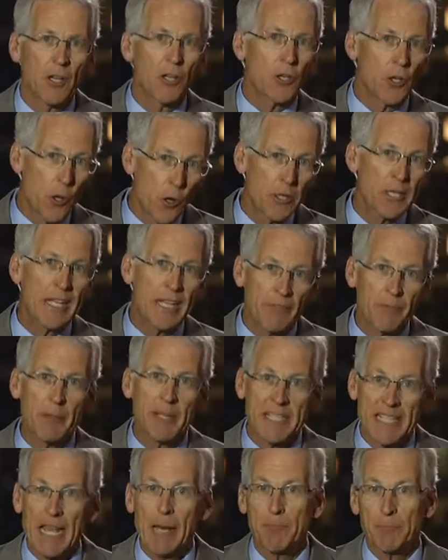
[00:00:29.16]
could he have been
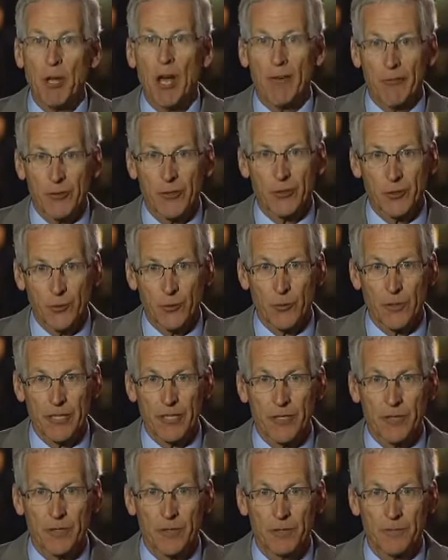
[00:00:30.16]
kept off the
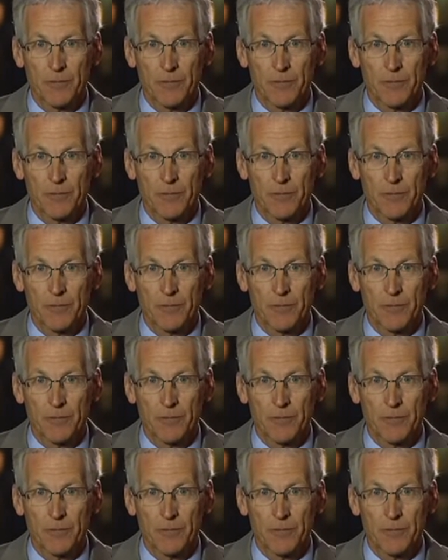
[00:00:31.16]
street?